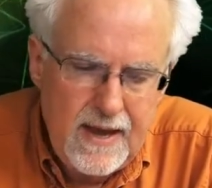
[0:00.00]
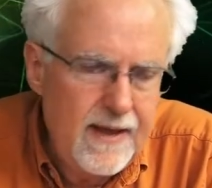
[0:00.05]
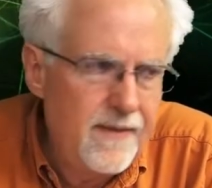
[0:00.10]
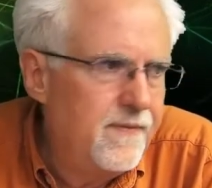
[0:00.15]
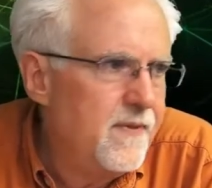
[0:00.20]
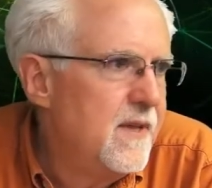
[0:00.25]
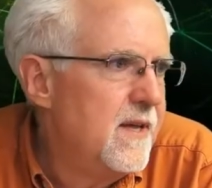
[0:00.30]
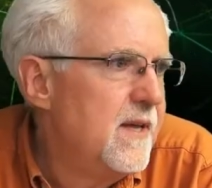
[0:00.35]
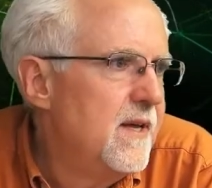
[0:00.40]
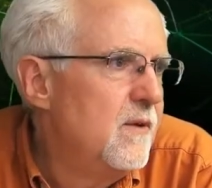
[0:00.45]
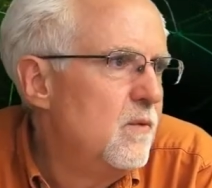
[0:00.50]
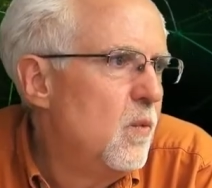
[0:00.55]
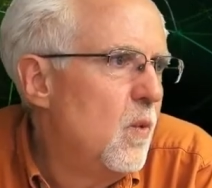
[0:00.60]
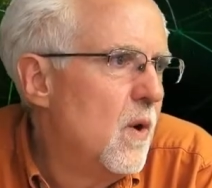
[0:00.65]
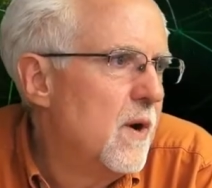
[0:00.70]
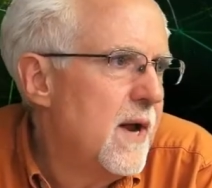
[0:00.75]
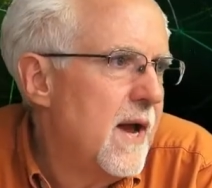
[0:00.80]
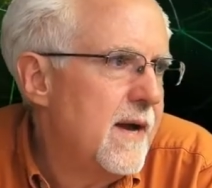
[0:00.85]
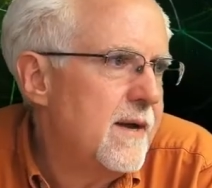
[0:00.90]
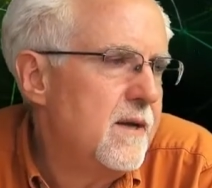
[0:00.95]
And then
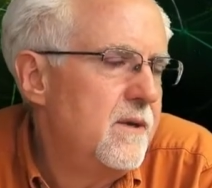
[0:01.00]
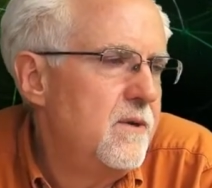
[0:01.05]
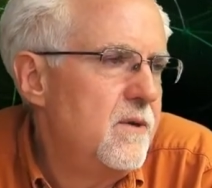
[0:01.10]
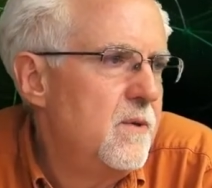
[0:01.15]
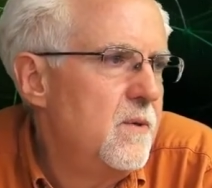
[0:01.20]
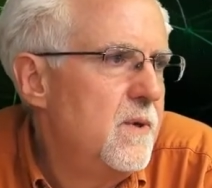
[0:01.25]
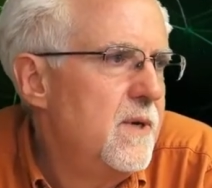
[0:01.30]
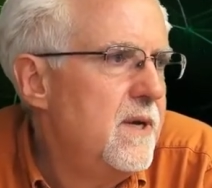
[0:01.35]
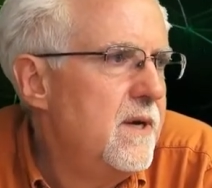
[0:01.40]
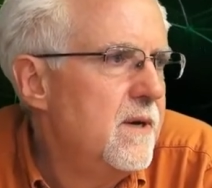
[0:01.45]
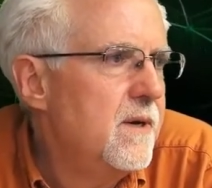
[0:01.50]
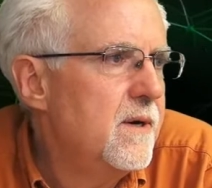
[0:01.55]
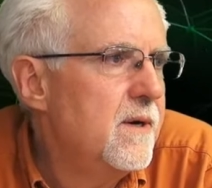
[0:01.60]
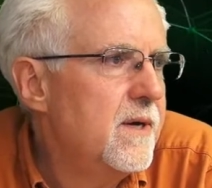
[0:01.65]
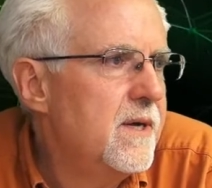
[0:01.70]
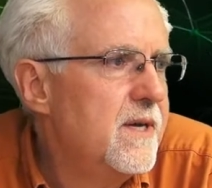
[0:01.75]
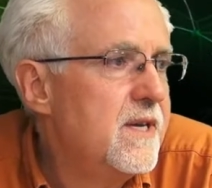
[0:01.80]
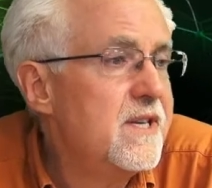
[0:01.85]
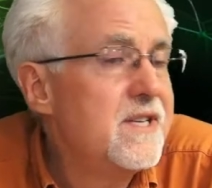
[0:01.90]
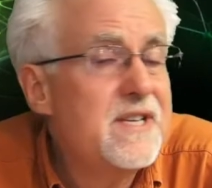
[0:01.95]
what I could do here
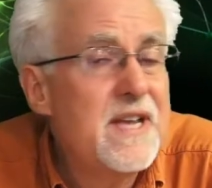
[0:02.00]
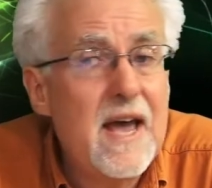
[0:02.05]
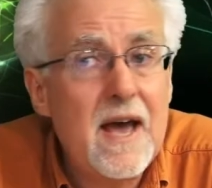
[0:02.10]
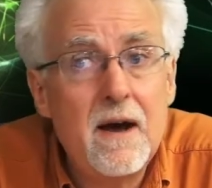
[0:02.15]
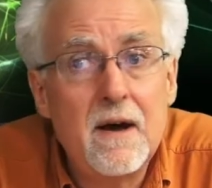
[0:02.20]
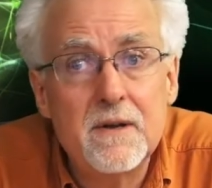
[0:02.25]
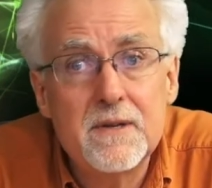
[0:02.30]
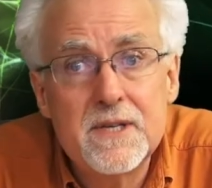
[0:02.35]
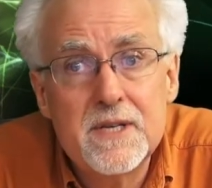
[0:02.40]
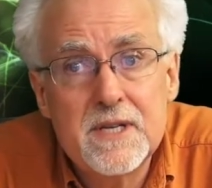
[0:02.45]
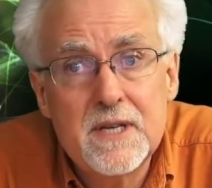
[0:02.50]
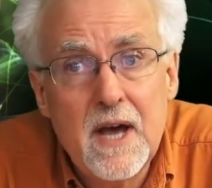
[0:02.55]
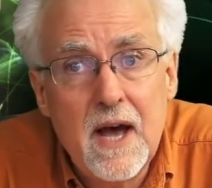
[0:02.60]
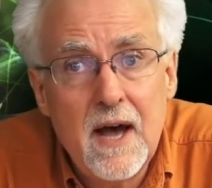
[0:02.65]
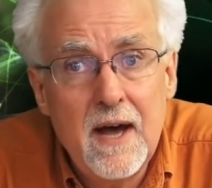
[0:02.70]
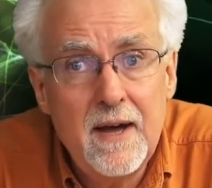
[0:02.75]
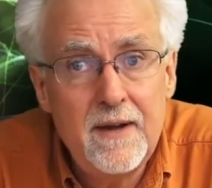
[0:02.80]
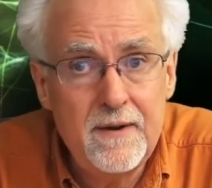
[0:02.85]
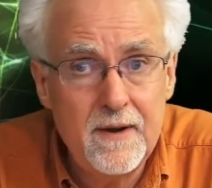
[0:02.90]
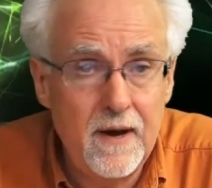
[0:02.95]
is,
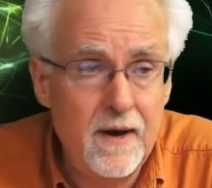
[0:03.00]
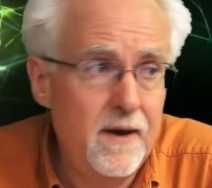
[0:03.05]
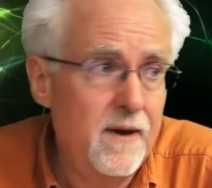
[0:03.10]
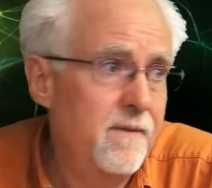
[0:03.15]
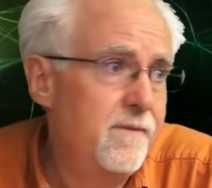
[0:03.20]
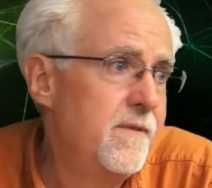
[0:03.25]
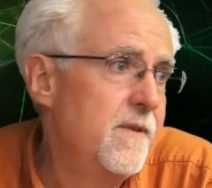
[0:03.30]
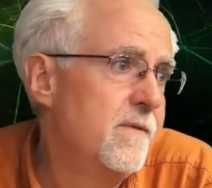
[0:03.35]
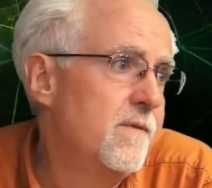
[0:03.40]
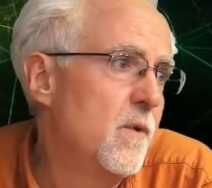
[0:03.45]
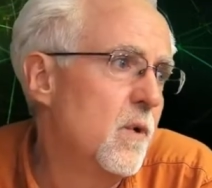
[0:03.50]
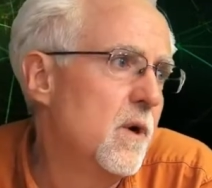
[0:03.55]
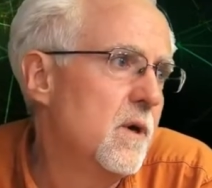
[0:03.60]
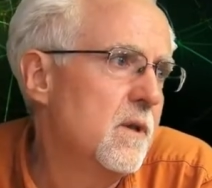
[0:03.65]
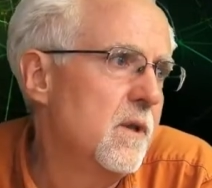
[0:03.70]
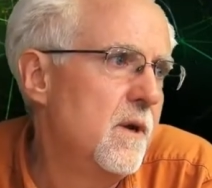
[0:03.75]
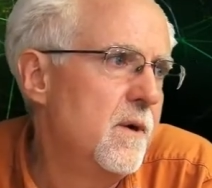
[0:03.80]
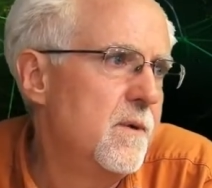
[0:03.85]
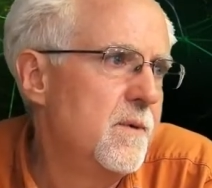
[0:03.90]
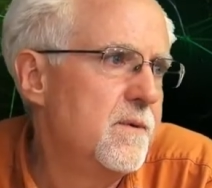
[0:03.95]
outside of the for
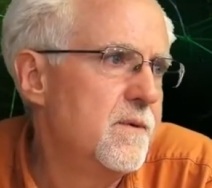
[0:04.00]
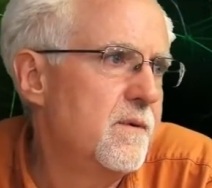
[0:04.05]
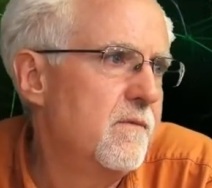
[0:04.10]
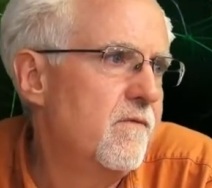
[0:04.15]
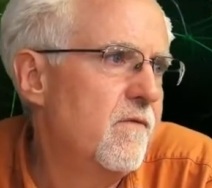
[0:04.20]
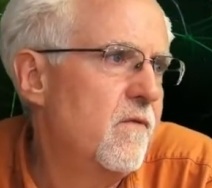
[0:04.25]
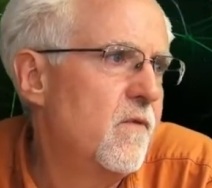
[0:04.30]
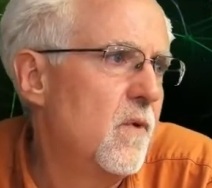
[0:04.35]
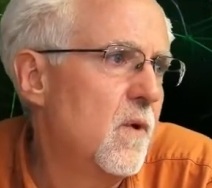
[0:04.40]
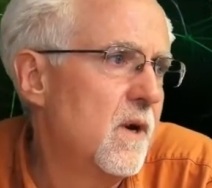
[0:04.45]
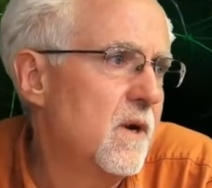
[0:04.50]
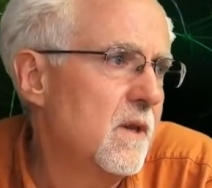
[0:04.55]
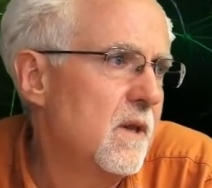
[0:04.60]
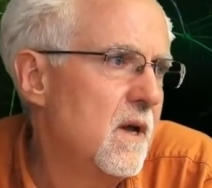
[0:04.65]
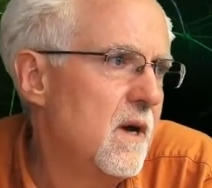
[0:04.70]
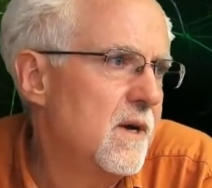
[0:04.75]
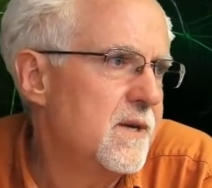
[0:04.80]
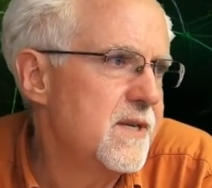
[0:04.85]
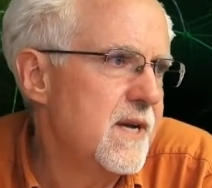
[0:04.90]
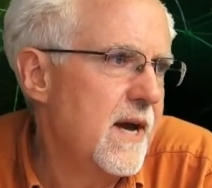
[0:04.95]

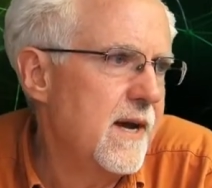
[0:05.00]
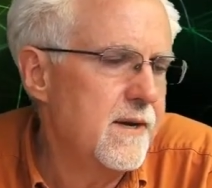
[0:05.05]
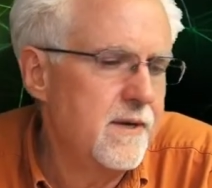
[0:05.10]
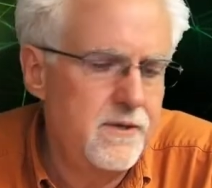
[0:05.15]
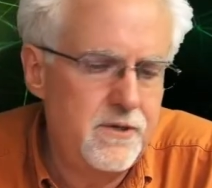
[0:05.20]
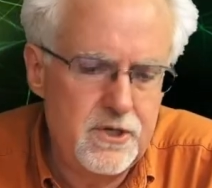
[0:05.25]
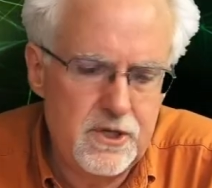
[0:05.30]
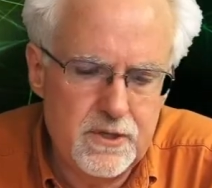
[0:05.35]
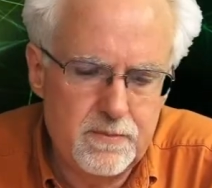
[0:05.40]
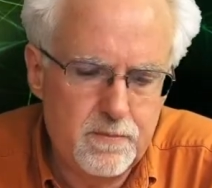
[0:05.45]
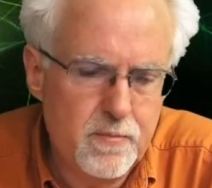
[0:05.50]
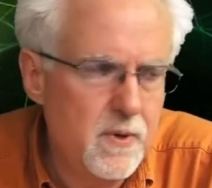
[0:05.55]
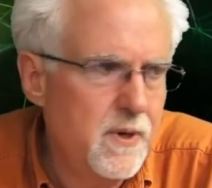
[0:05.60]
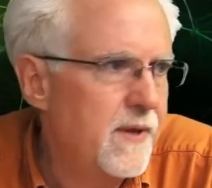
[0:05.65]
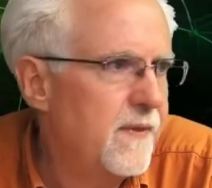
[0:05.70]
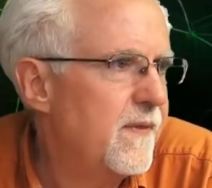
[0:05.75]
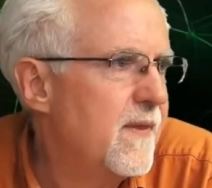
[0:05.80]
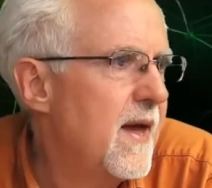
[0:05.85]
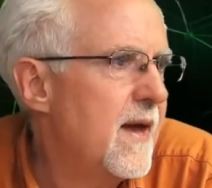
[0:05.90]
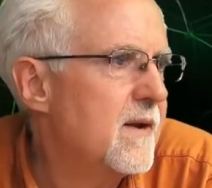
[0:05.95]
clause, I could just
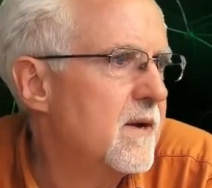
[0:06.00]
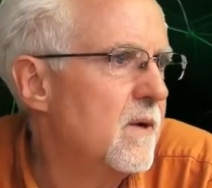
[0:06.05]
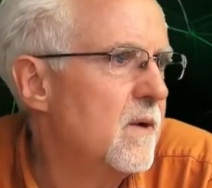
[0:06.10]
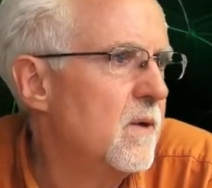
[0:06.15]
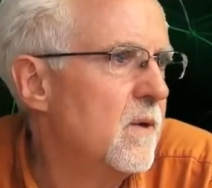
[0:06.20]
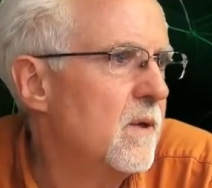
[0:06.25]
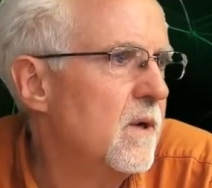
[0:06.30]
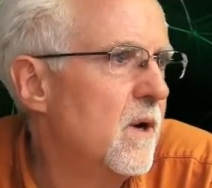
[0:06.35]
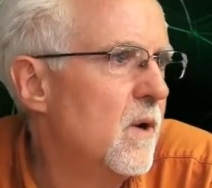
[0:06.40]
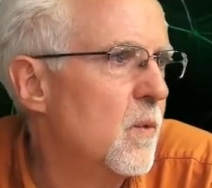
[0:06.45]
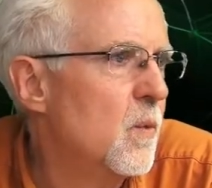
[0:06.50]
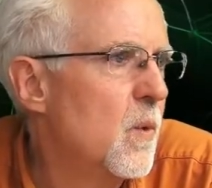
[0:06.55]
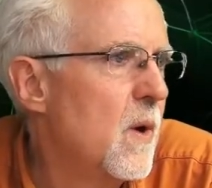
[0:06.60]
print that whole